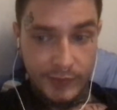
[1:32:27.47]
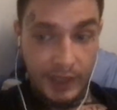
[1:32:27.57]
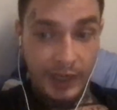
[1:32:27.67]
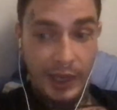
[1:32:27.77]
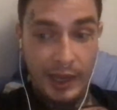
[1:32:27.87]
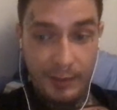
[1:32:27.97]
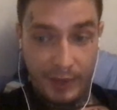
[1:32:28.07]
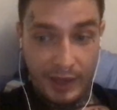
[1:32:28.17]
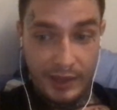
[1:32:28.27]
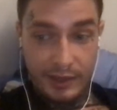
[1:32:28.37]
Yeah, man.
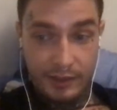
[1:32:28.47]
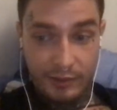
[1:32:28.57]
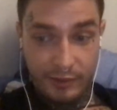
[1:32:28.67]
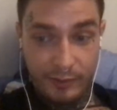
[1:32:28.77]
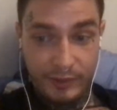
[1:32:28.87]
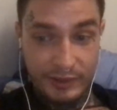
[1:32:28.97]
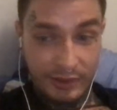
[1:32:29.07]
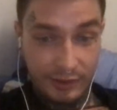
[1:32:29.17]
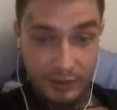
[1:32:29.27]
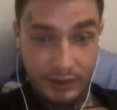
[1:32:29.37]
I didn't go to the police.
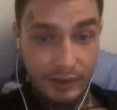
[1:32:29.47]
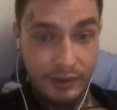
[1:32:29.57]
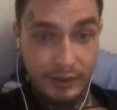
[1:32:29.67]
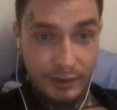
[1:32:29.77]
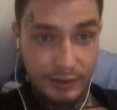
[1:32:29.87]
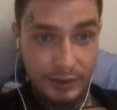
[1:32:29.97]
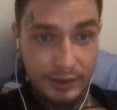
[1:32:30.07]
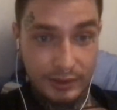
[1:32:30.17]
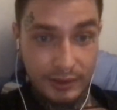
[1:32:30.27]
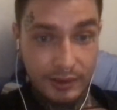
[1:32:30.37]
Good.
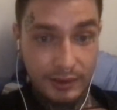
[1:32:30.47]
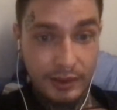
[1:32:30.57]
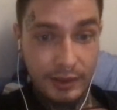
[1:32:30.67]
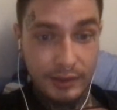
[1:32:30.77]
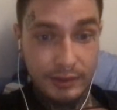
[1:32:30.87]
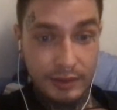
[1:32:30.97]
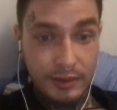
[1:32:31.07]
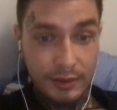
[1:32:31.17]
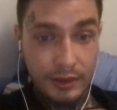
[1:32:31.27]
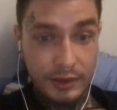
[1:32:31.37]
That's good. That's
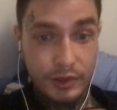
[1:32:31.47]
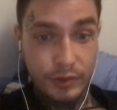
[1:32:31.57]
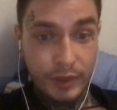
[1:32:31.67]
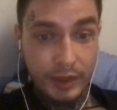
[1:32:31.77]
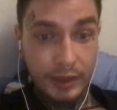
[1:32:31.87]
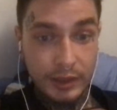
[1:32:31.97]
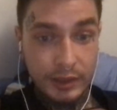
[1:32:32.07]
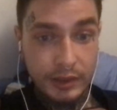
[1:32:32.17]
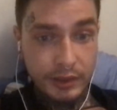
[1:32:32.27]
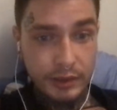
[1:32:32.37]
good that you didn't.
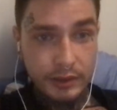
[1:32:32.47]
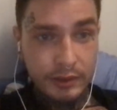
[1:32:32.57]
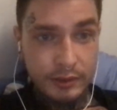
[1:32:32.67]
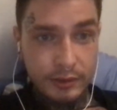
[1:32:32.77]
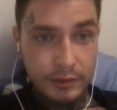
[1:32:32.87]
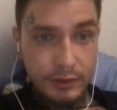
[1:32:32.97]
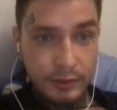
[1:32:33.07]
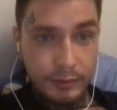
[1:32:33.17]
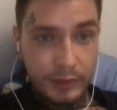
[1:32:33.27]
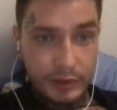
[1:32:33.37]

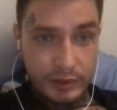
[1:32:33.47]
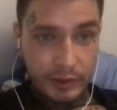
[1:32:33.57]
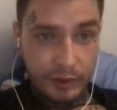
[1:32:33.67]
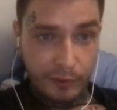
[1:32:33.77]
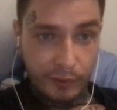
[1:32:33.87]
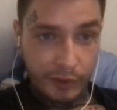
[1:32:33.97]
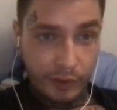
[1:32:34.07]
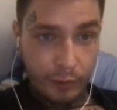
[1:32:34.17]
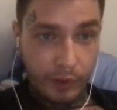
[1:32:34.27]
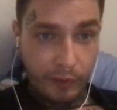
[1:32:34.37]
Because they're fully
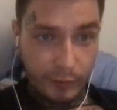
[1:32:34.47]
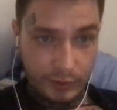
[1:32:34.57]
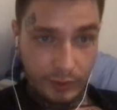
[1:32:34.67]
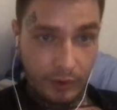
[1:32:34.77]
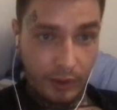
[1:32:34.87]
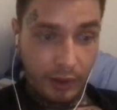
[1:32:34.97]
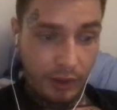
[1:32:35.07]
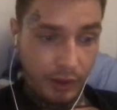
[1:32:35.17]
aware of what's going on.